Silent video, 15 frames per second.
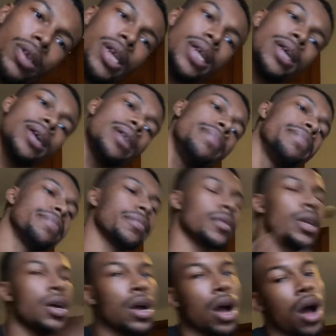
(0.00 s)
Get up,
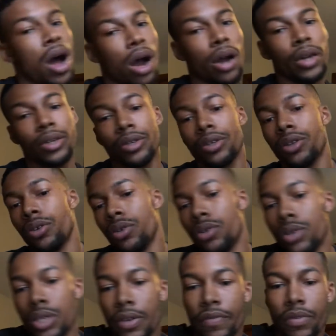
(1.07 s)
iron your
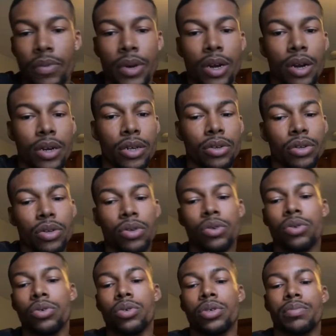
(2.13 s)
clothes if you want to iron your
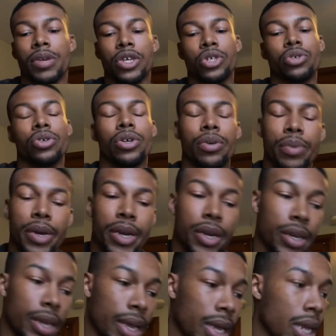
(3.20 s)
clothes. Make sure you're
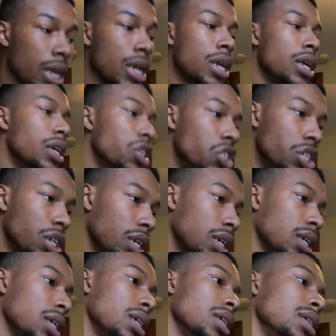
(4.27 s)
wearing like
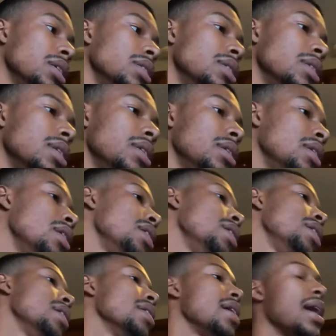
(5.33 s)
jeans and
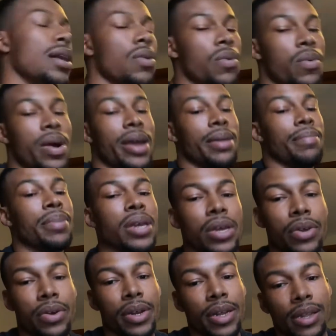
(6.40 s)
not a white
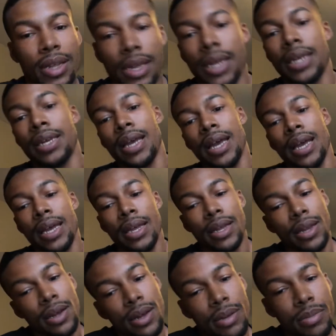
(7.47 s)
beat or anything like that.
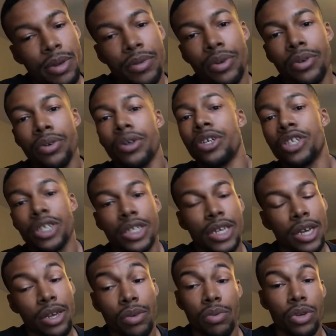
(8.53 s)
Your recruiter should
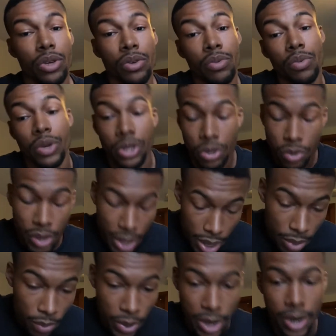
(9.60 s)
tell you what you
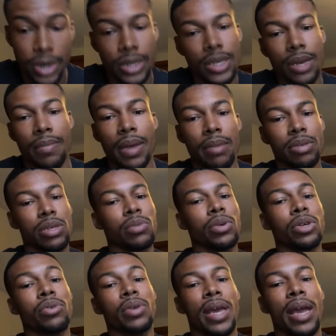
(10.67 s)
can wear to Meps and what
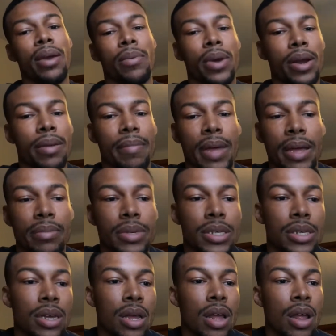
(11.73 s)
you can't wear to Meps.